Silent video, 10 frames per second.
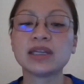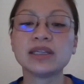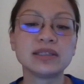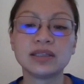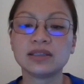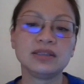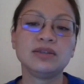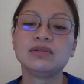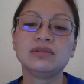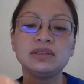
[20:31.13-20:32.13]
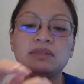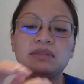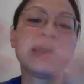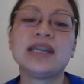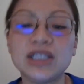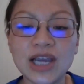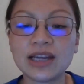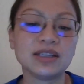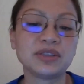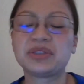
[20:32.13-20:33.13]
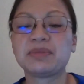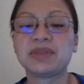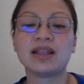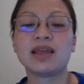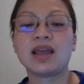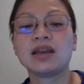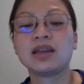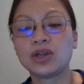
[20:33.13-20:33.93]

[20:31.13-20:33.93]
that this is, meningitis or something like that.